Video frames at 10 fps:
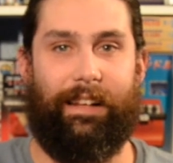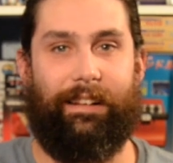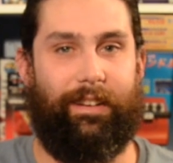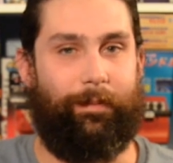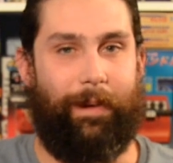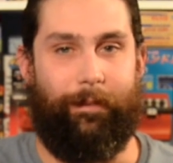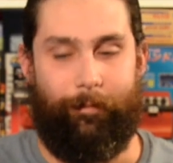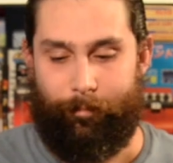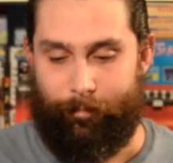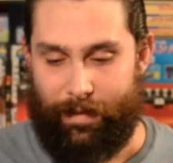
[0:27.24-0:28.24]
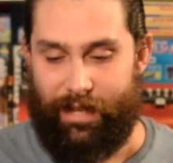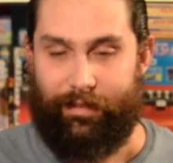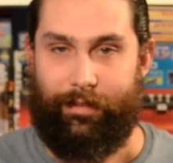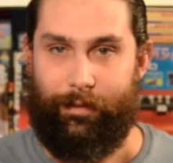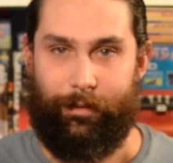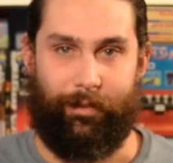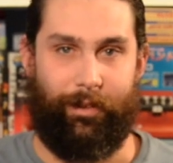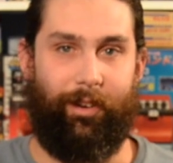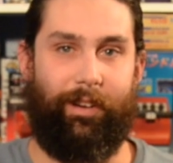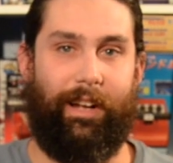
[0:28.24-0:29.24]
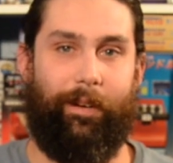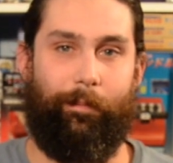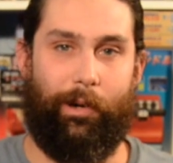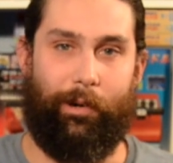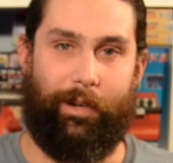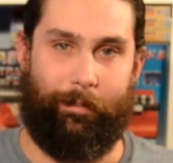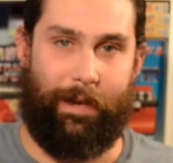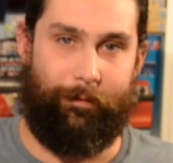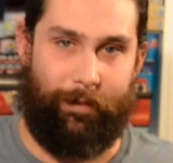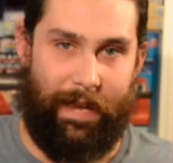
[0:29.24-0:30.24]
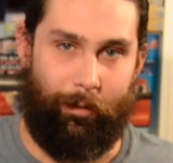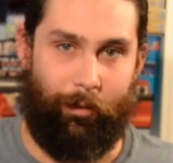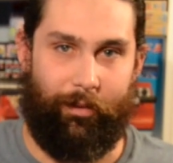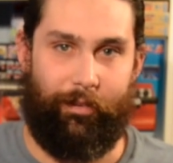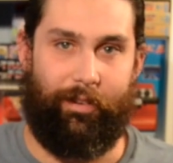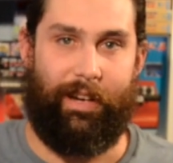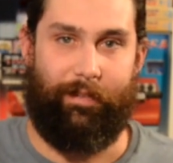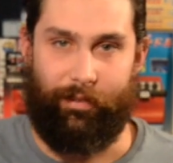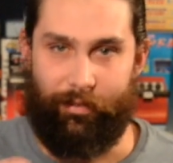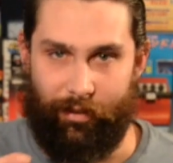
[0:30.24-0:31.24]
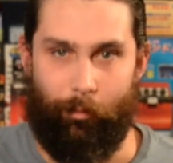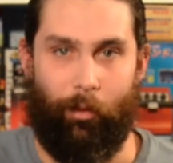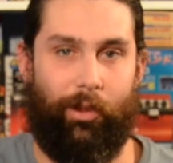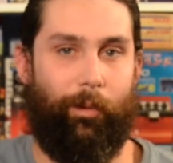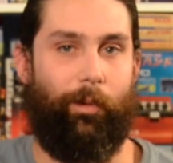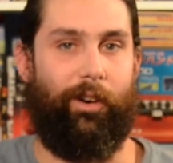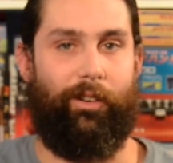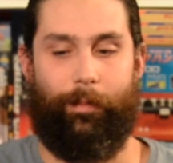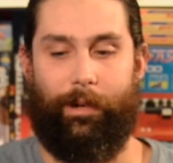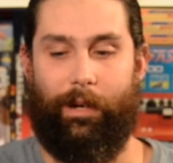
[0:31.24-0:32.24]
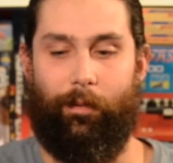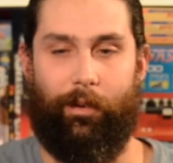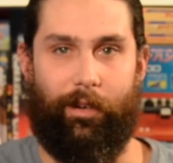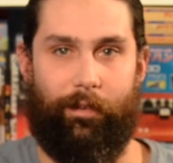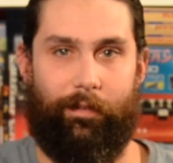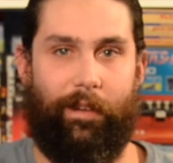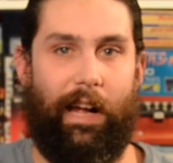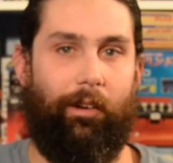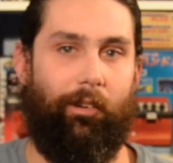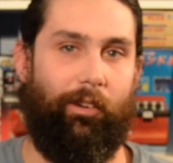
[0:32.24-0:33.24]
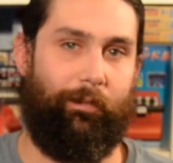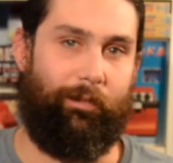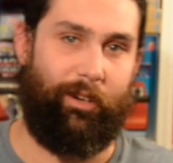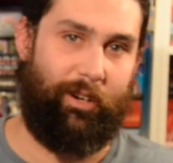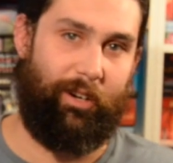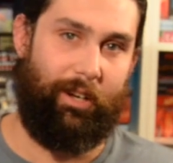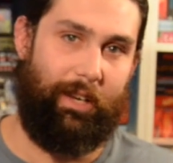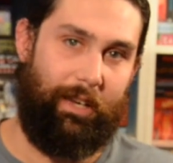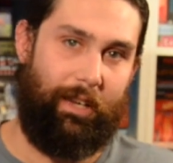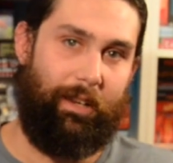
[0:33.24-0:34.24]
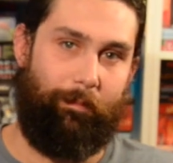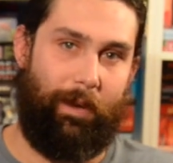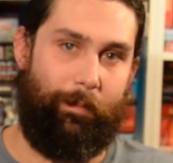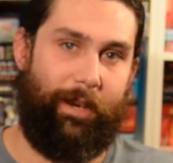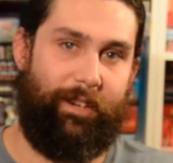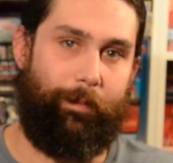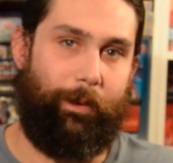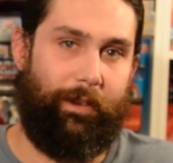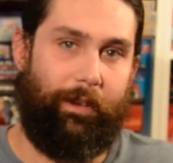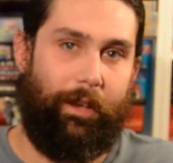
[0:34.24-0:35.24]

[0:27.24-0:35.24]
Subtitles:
because my PS2s are all kind of broken, my fat ones. I have a slim one that works, but I wanted a fat one for my basement.